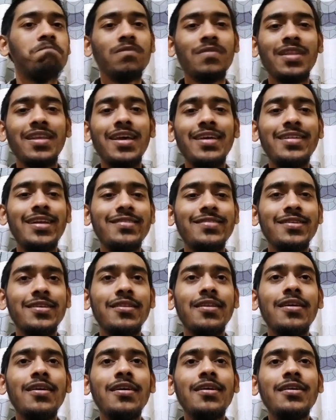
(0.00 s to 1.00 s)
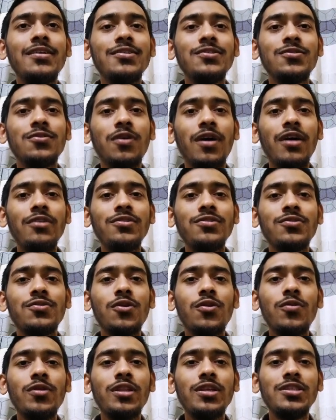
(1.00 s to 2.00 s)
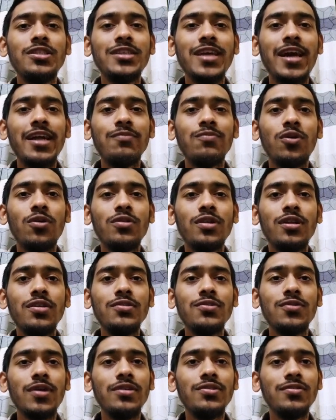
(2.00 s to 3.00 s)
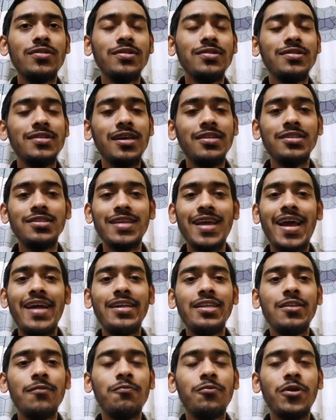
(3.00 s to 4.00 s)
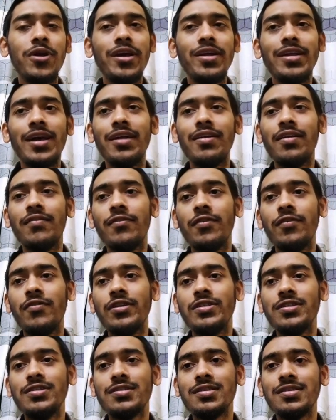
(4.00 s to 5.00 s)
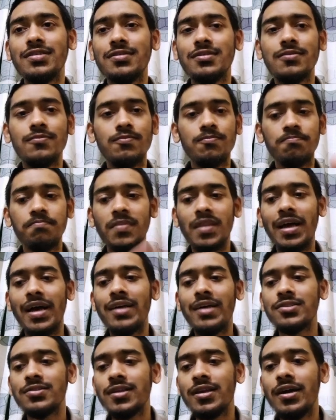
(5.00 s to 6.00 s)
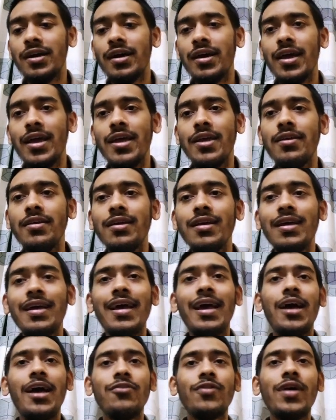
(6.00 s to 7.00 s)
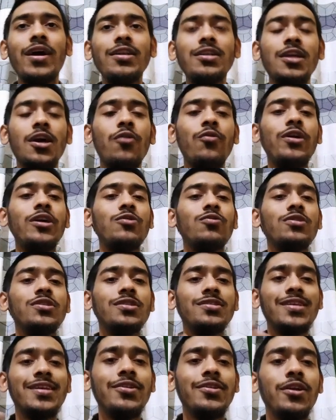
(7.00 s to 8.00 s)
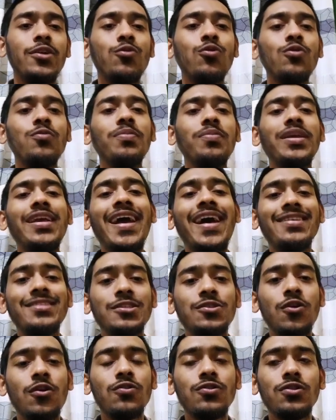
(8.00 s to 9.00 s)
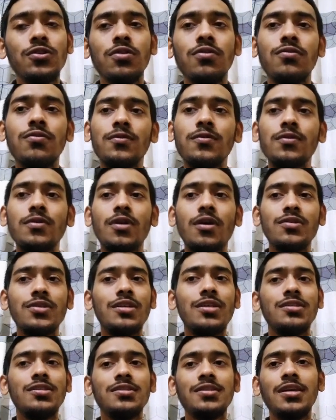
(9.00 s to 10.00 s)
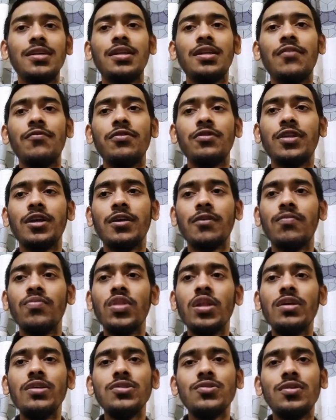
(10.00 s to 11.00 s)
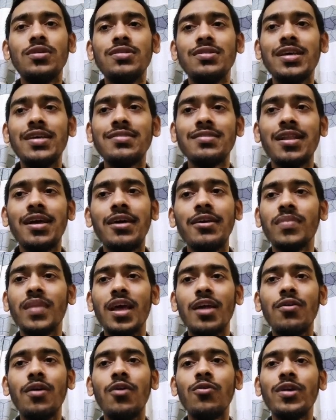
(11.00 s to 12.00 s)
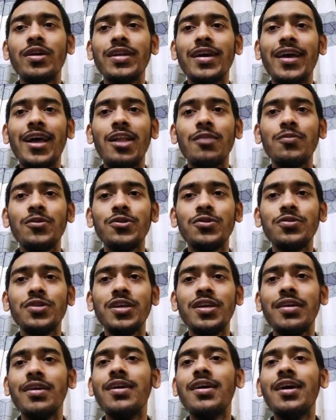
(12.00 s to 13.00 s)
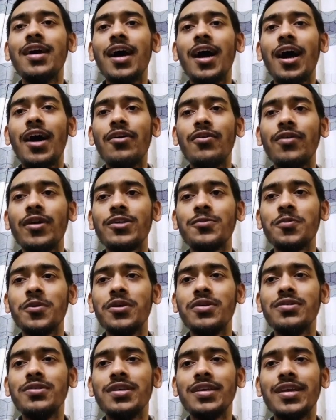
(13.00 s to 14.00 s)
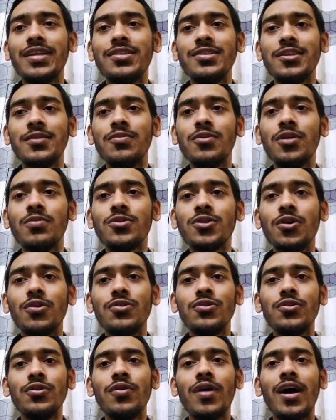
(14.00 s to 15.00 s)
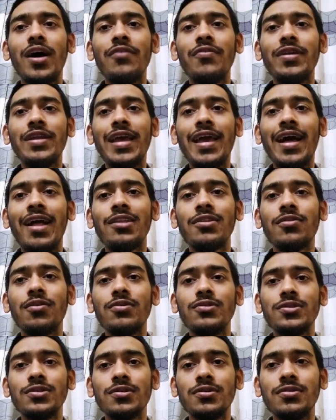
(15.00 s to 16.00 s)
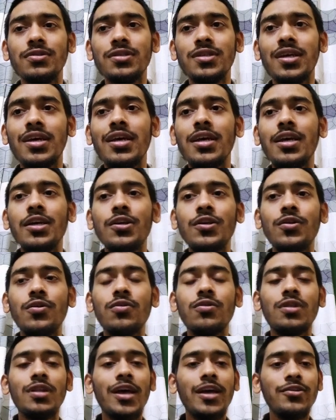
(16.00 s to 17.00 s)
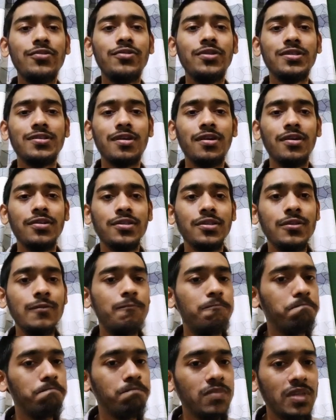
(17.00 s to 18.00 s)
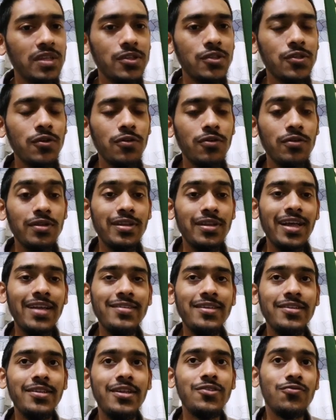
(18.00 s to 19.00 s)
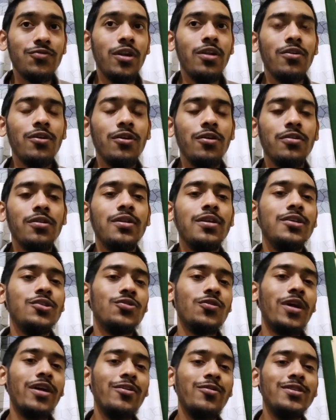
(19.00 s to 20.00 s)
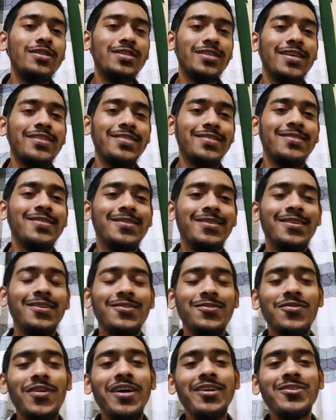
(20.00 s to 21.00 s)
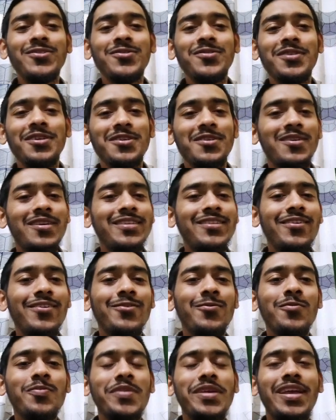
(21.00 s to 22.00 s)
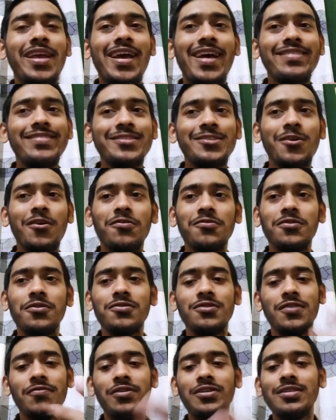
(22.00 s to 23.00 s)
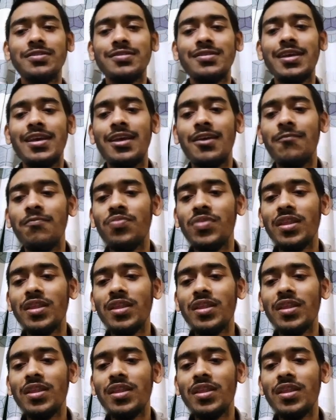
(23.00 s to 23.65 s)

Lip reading: yeah, that's it. So I'll just go with the chat model. So as you can see, I just added the brain, and if I just ask here hey, and right now it will just interact with me as a doctor, because I just set it everything. So it says like, hello, how can I help you today? Are you experiencing any symptoms, or do you have any health concerns you would like to discuss? So that's it. That's really good. So right now it just trying to, you know, interact with me as a doctor. So if I just say